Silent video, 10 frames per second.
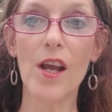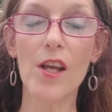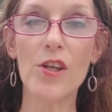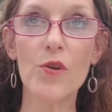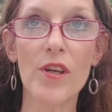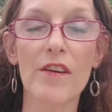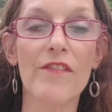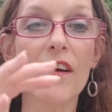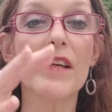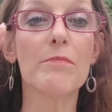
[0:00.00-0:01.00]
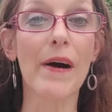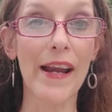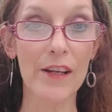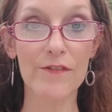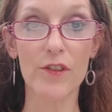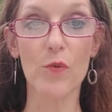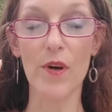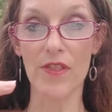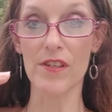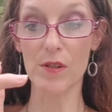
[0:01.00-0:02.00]
you get very mindful
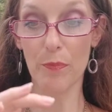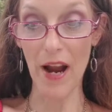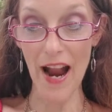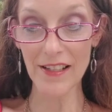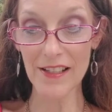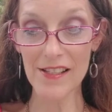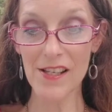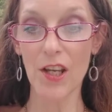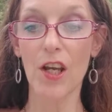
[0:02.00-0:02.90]
with this practice,